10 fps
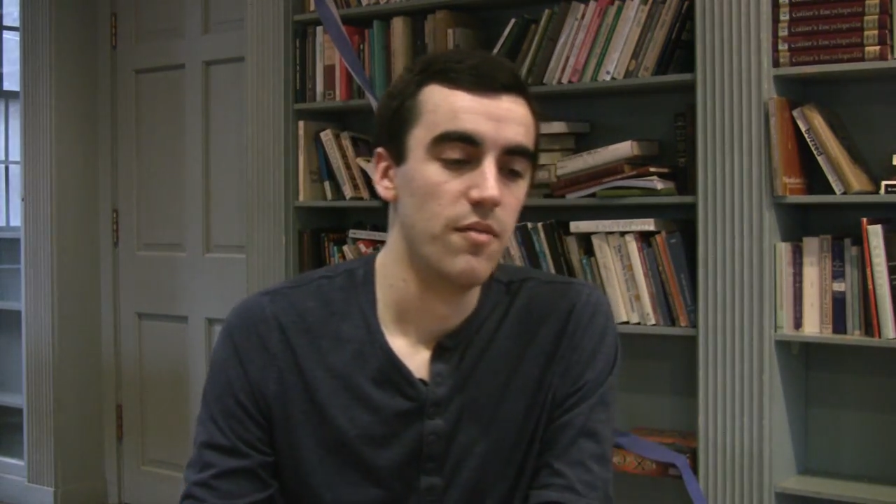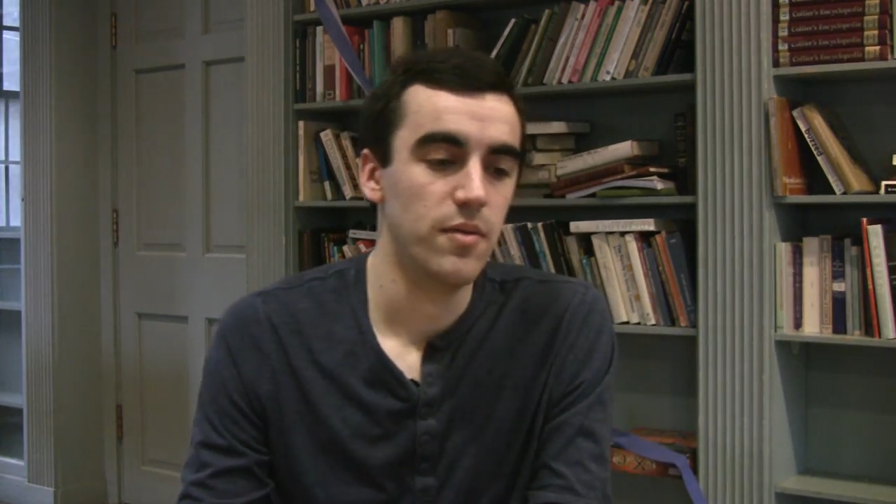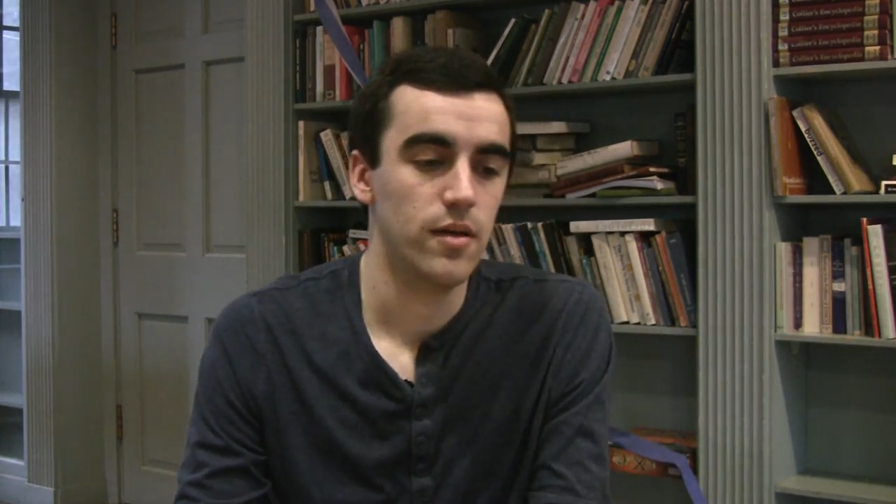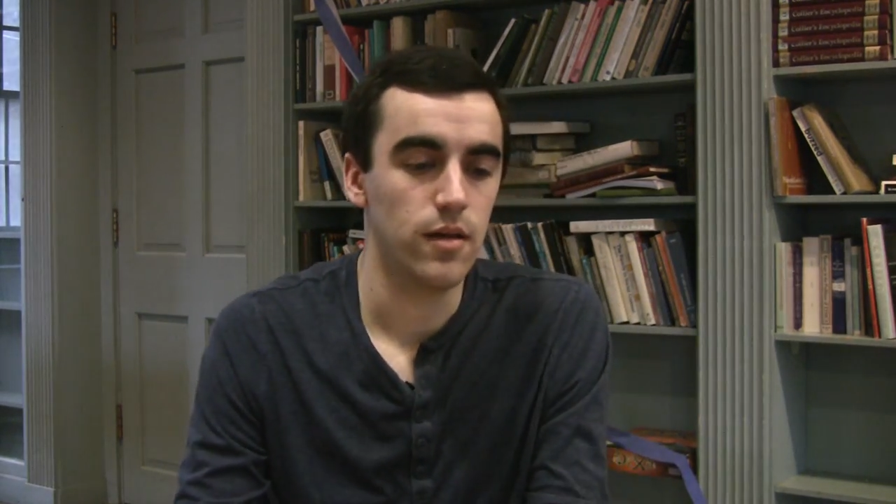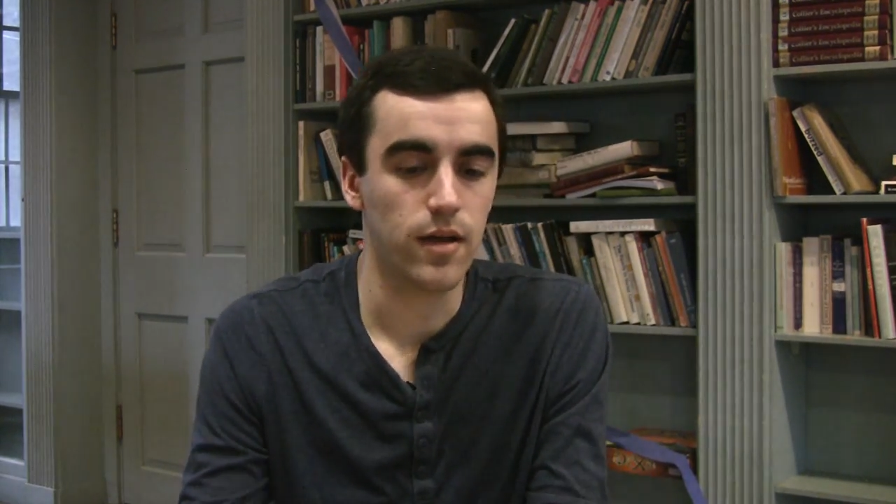I've
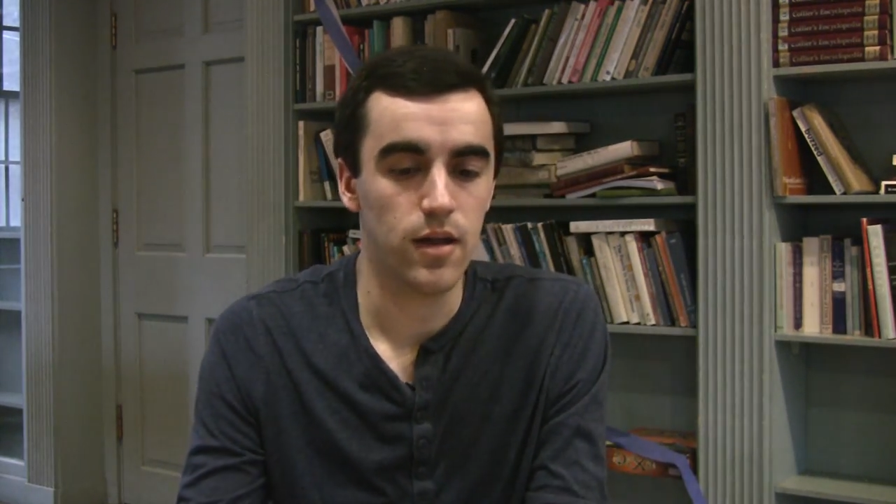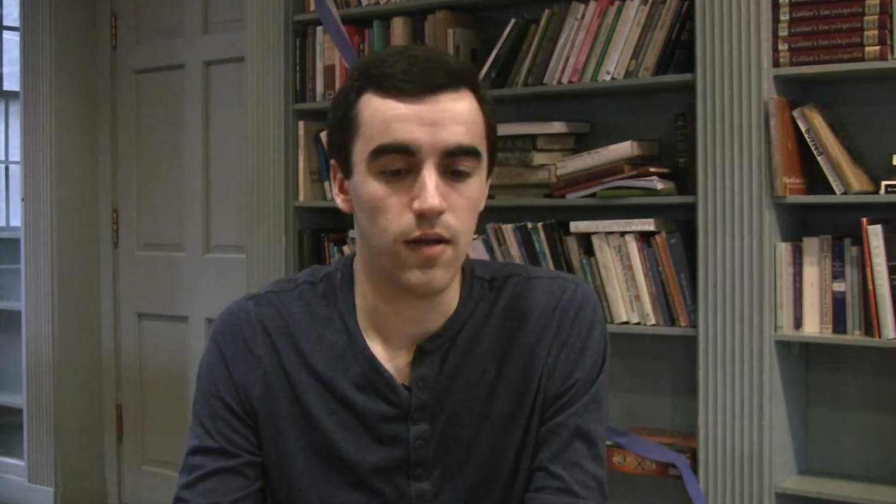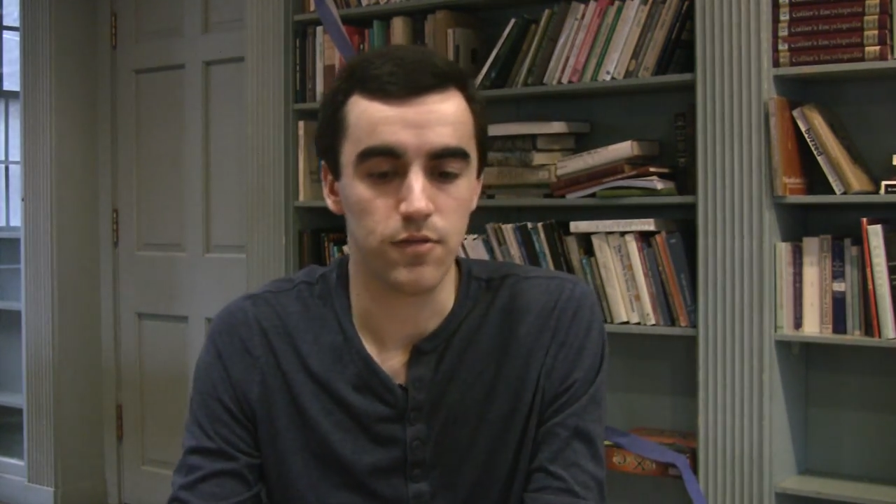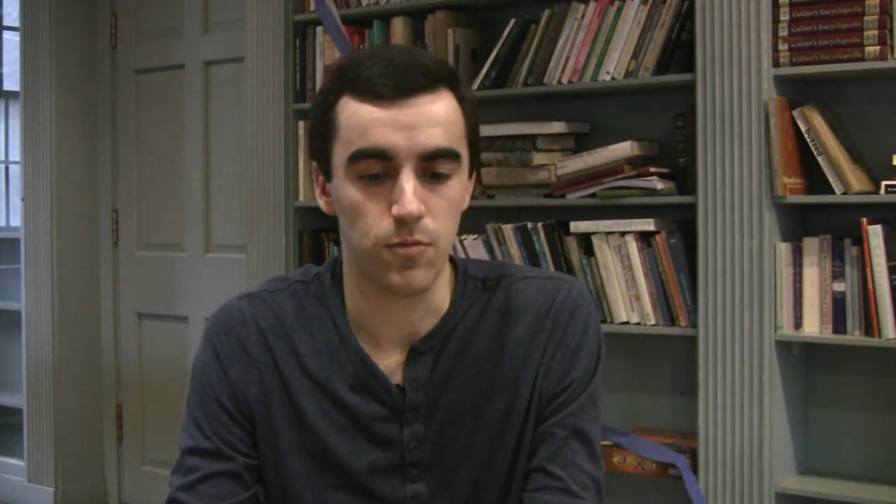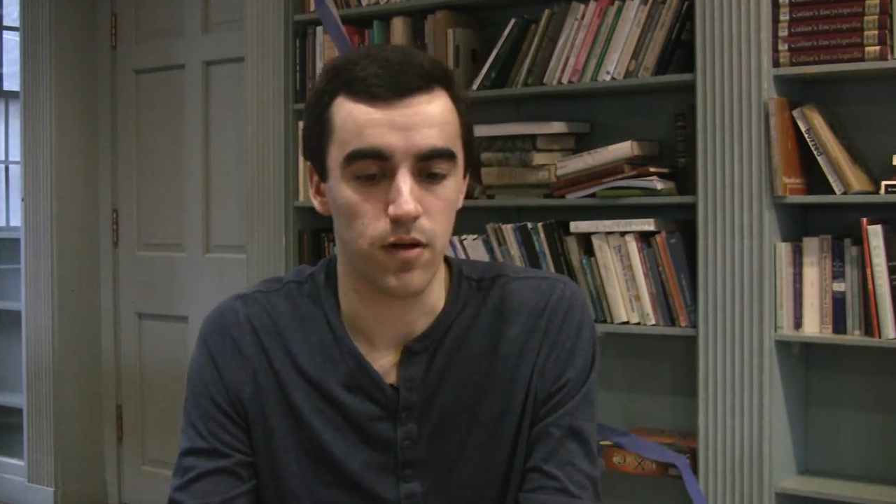been lucky
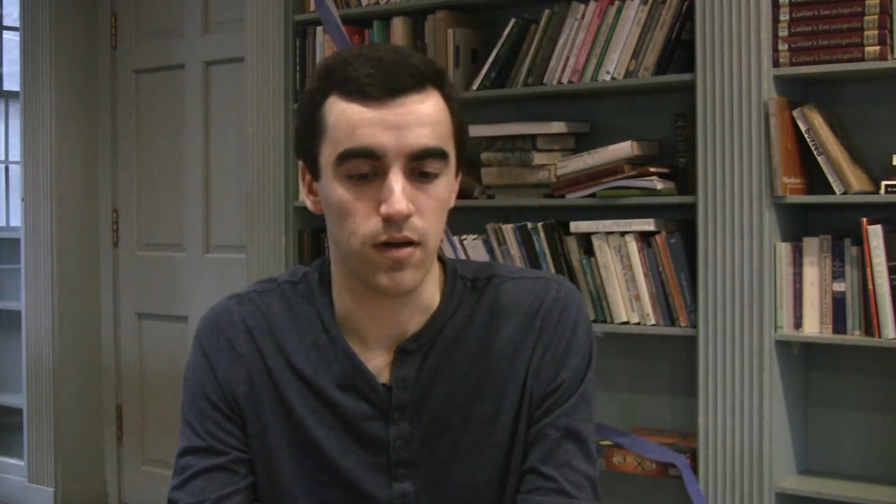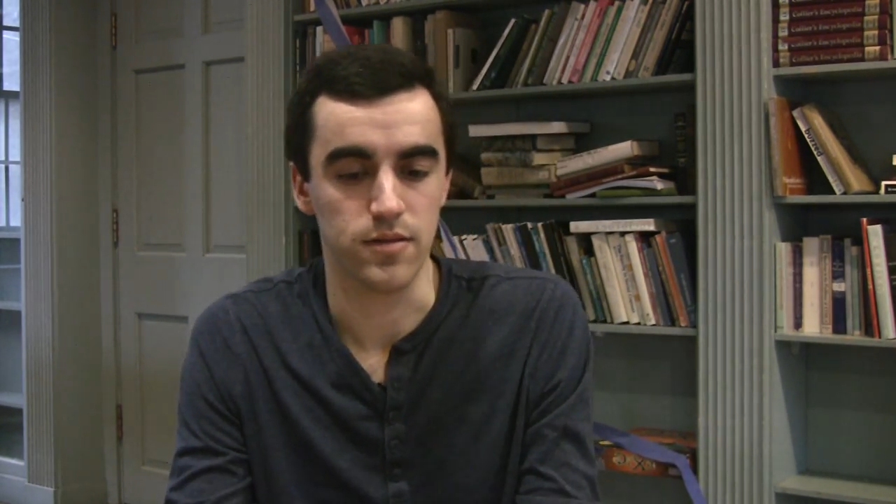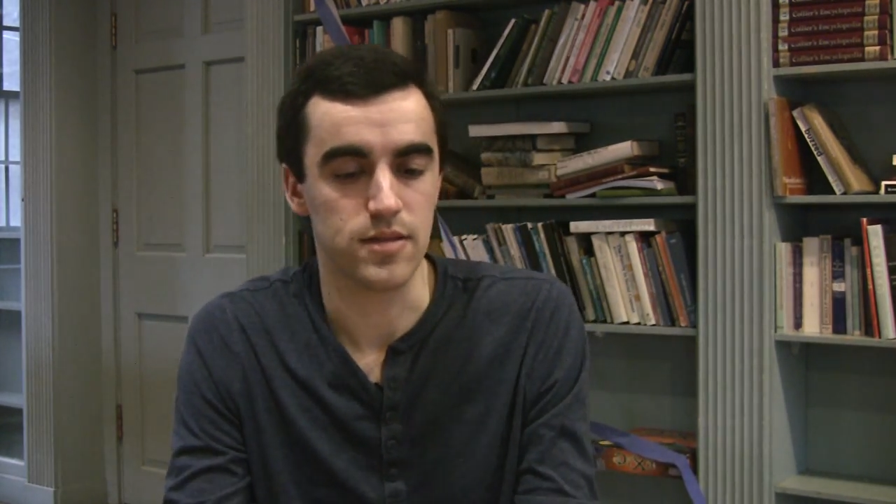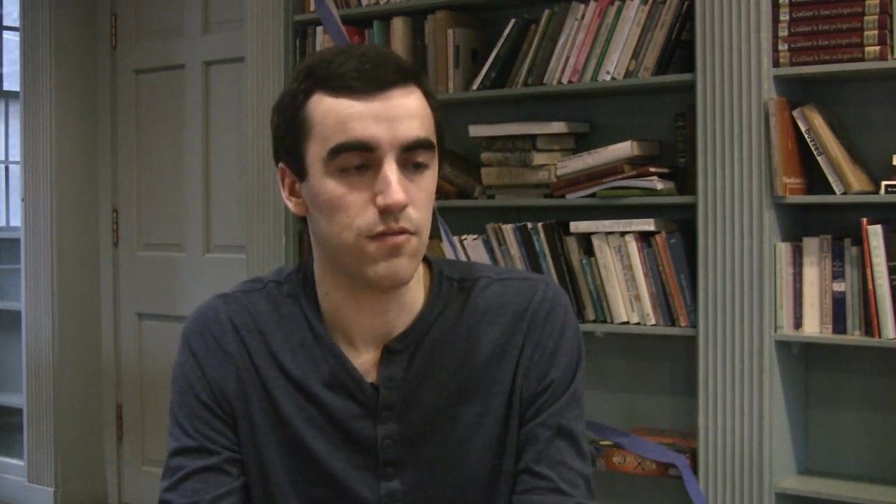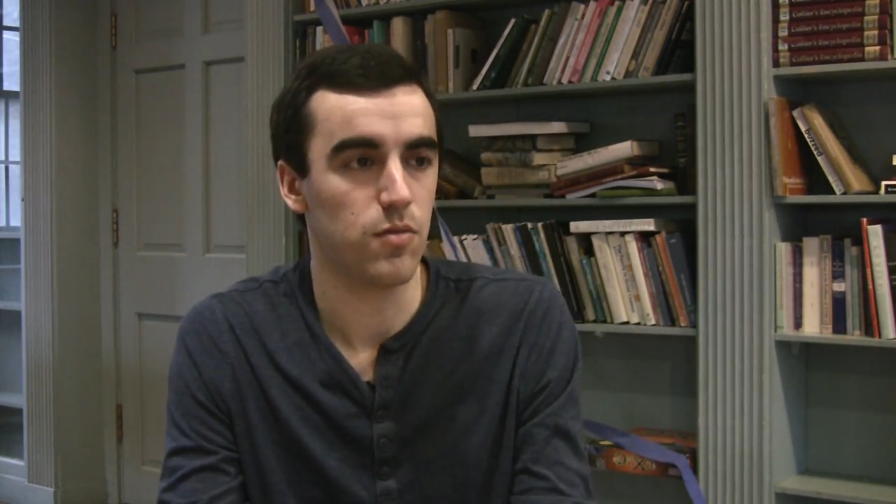enough to work
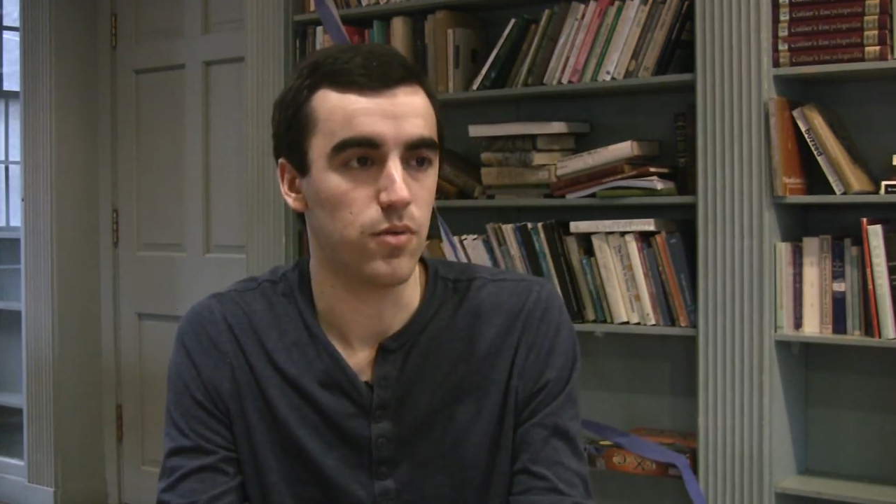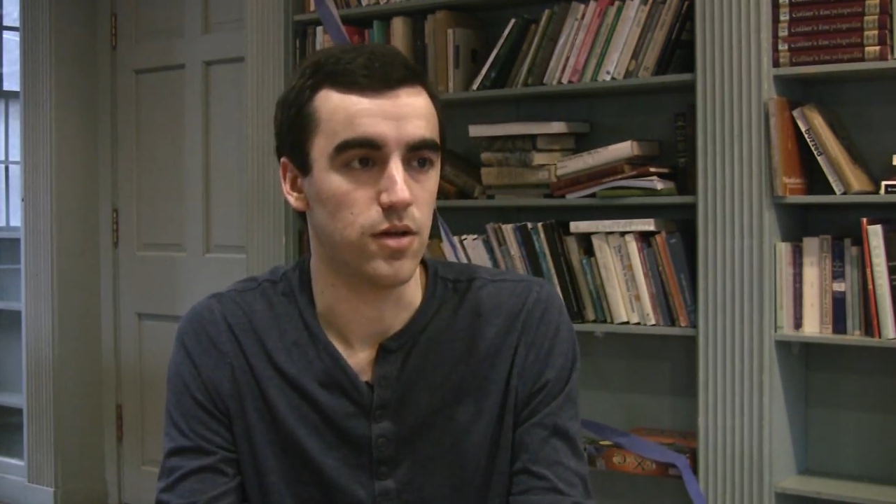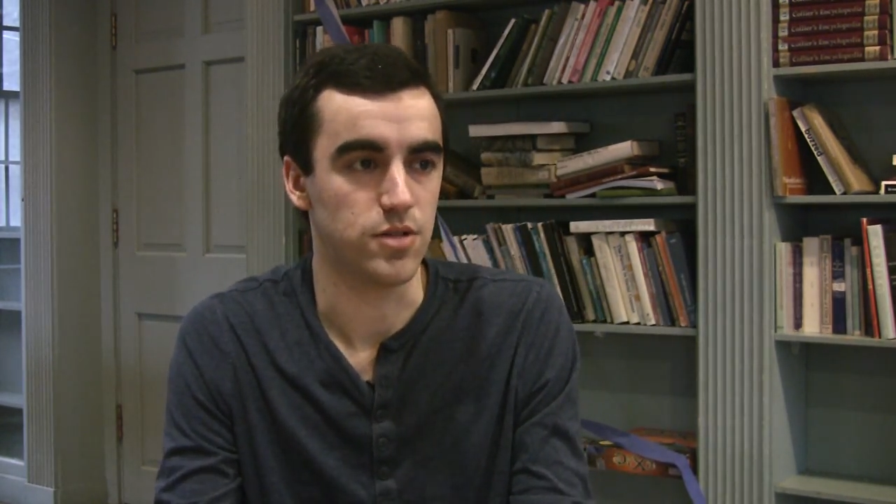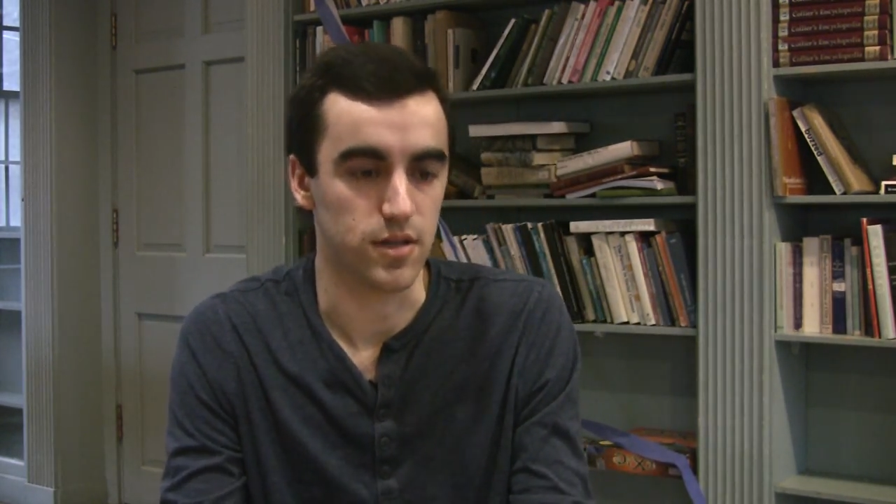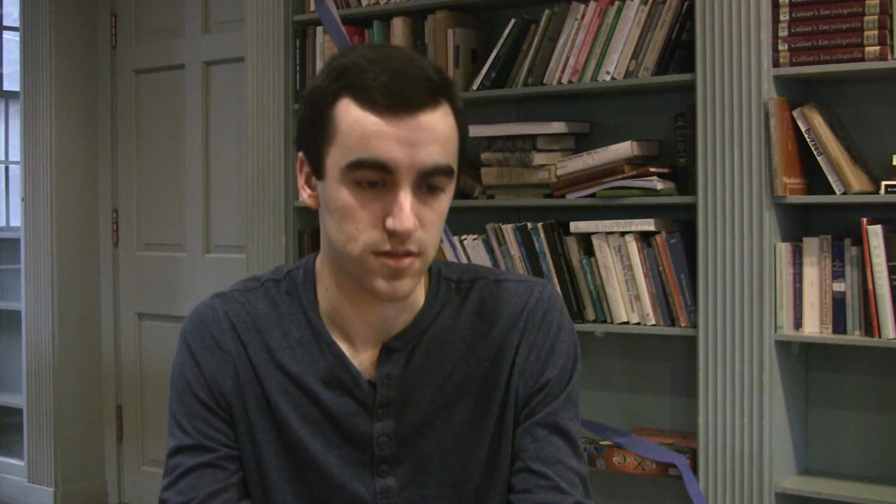on several
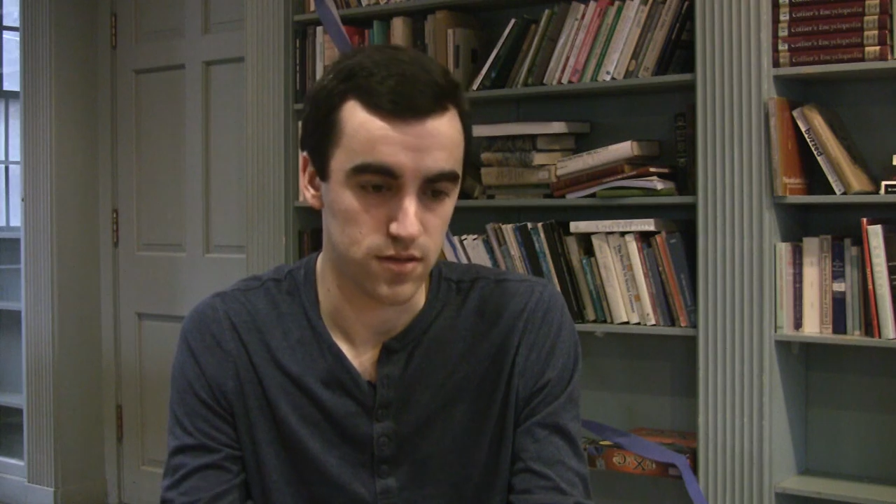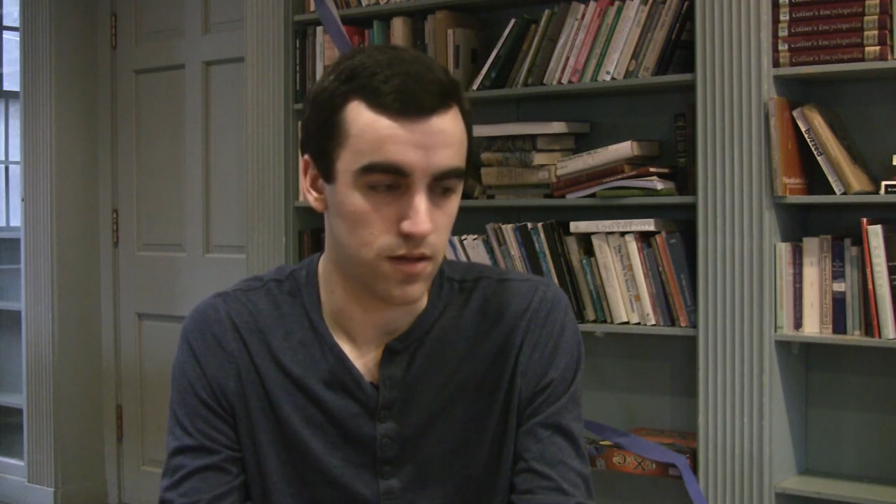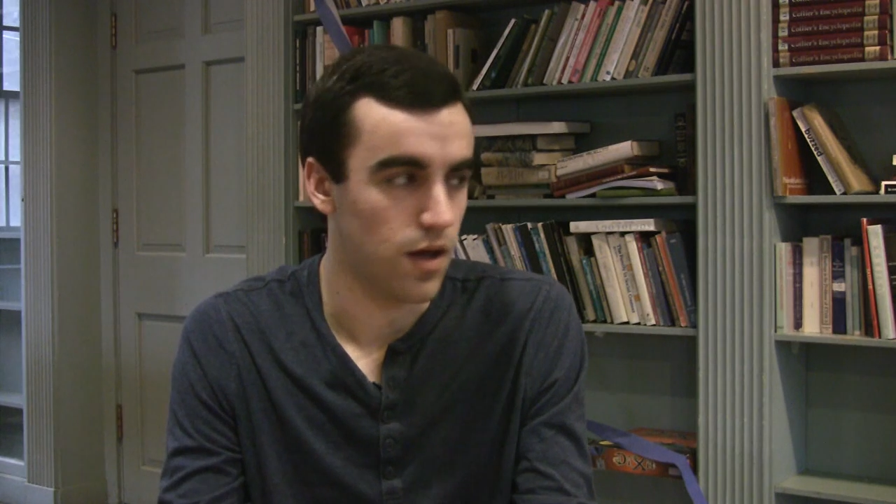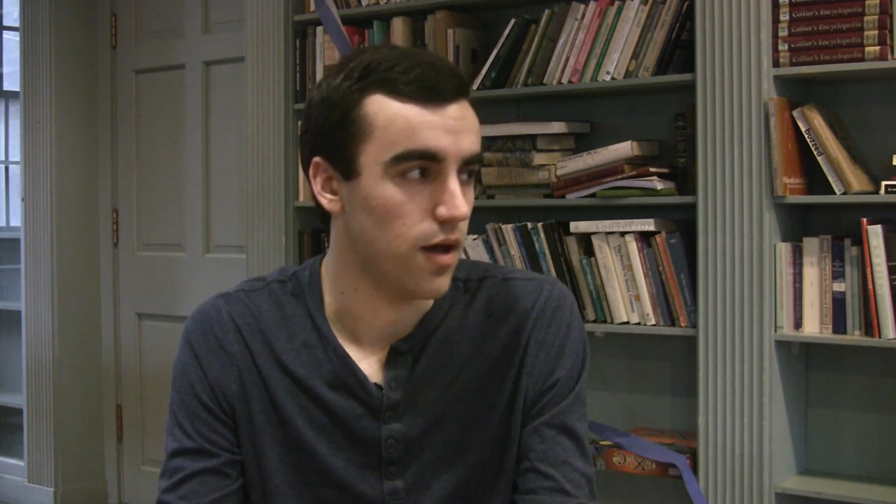projects